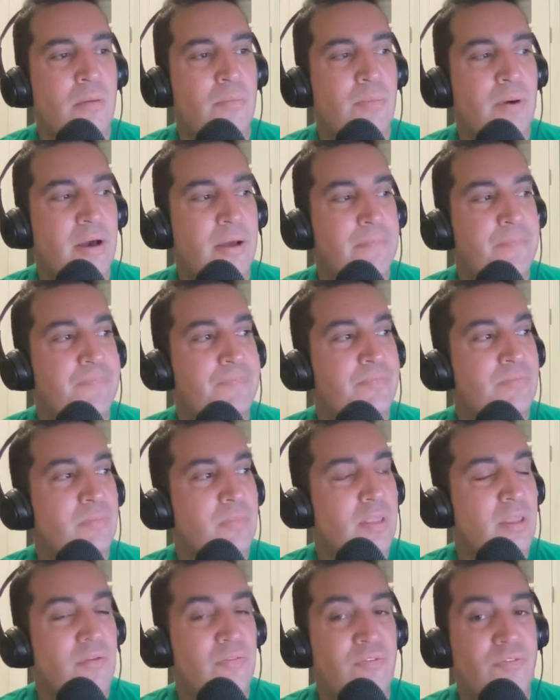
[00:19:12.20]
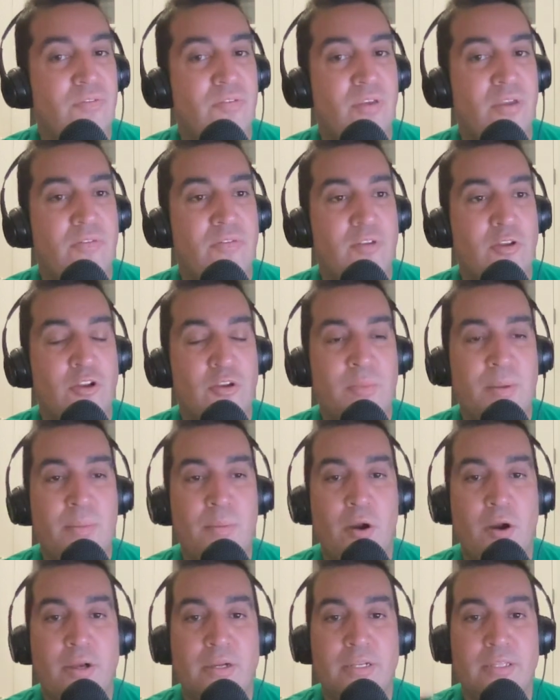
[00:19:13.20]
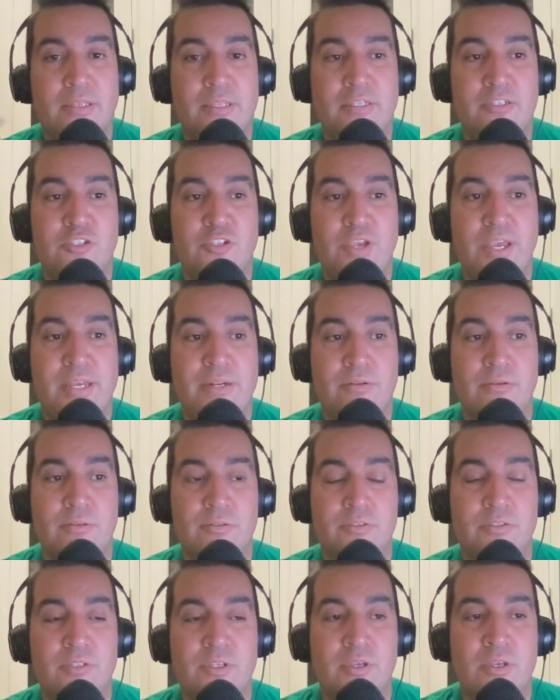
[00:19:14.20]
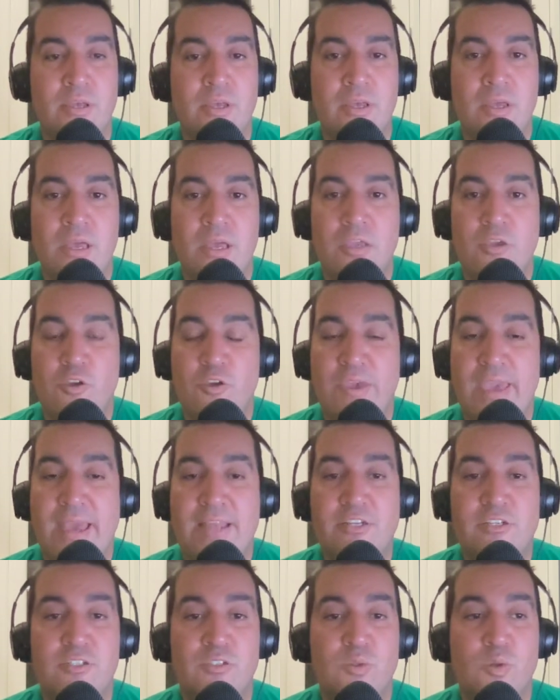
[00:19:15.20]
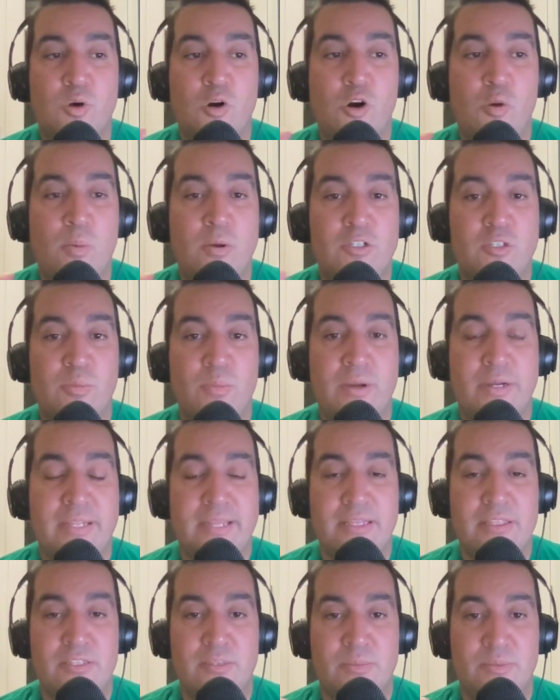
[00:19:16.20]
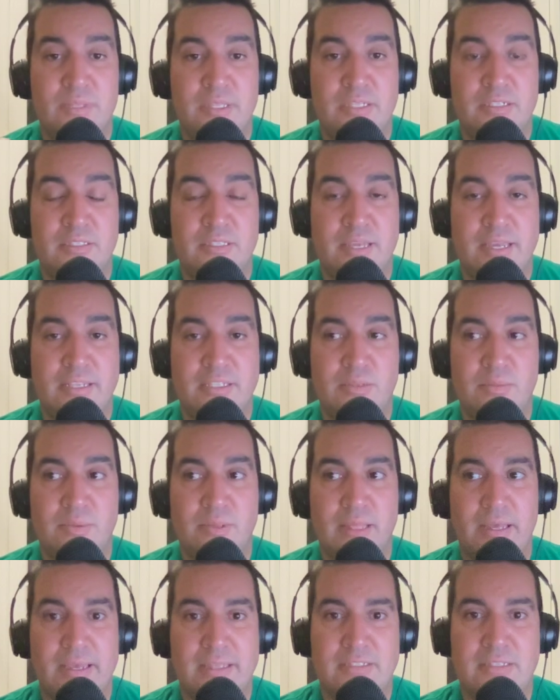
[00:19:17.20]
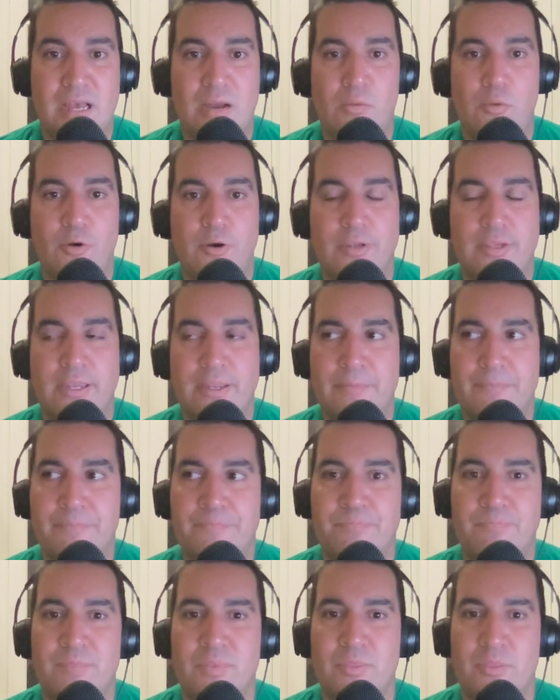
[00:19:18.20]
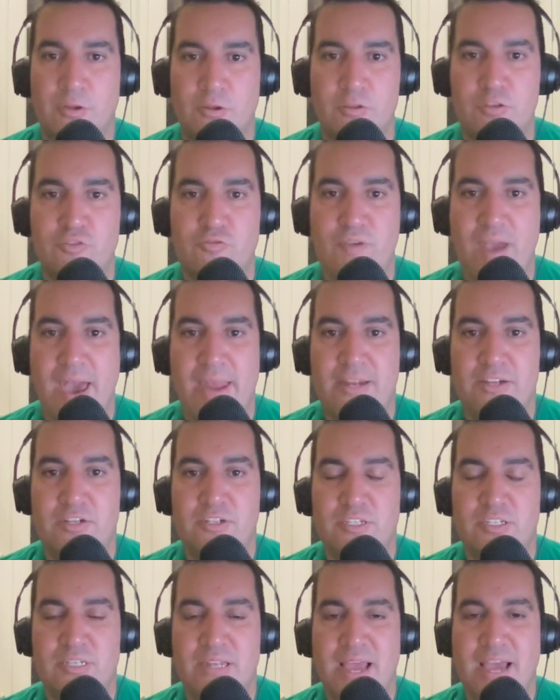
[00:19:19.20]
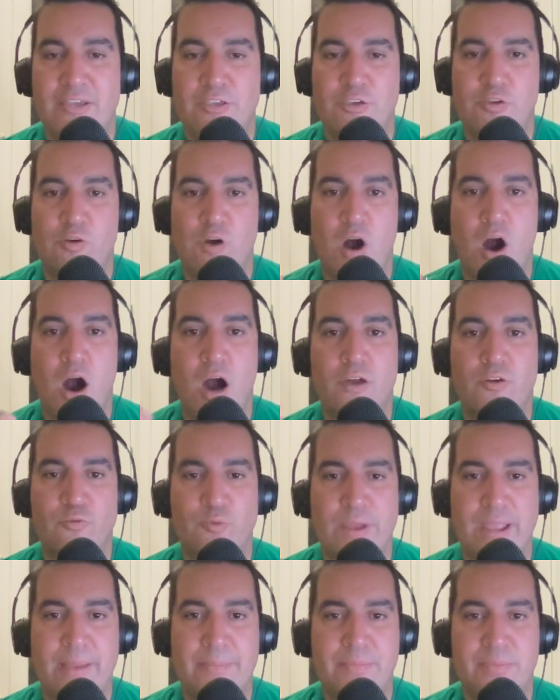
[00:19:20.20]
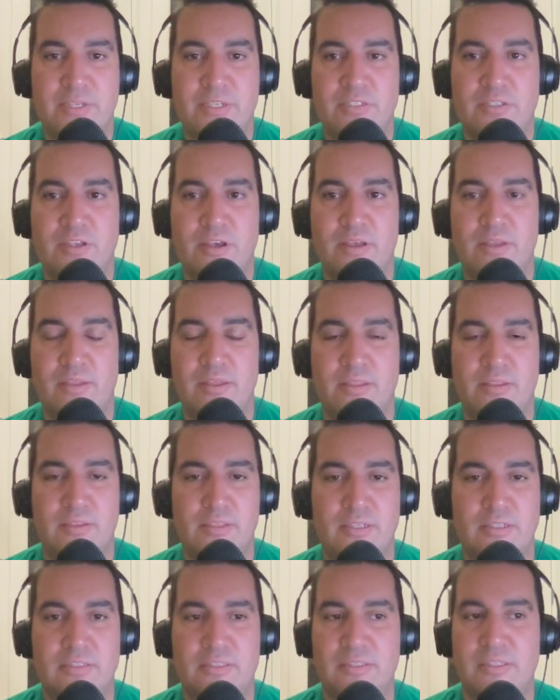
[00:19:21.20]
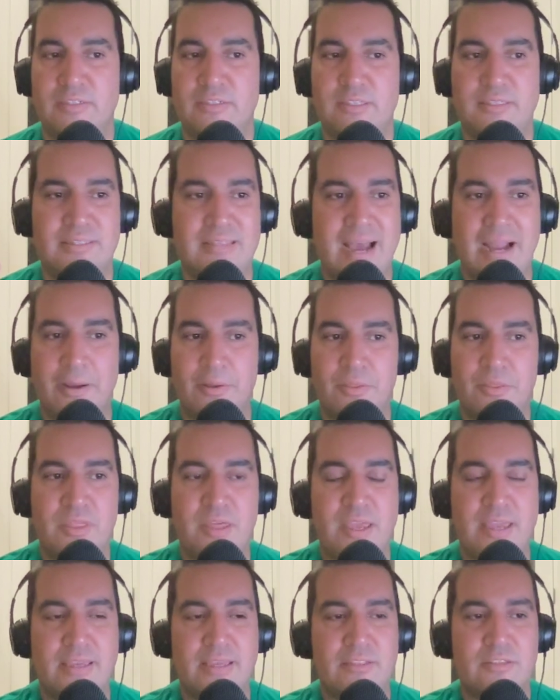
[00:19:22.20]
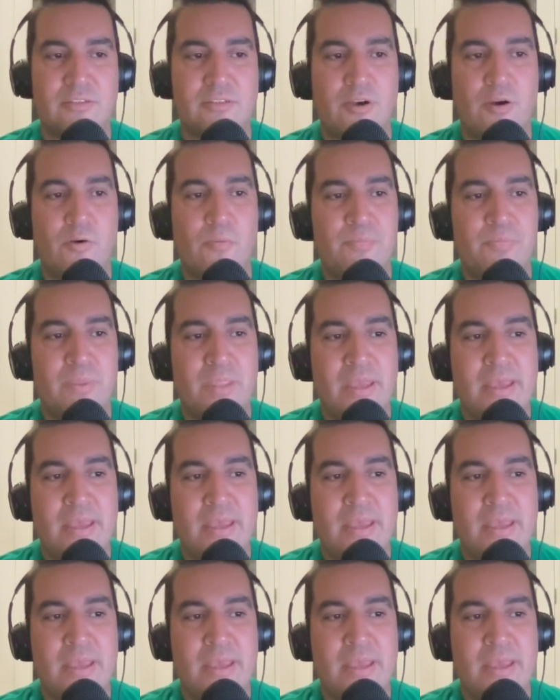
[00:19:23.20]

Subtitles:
But if you're going to be marketing these channels, you can't just throw a whole bunch of money at some of these things and be like, it's not working. There's strategy in how you on-ramp this on this entire thing. And so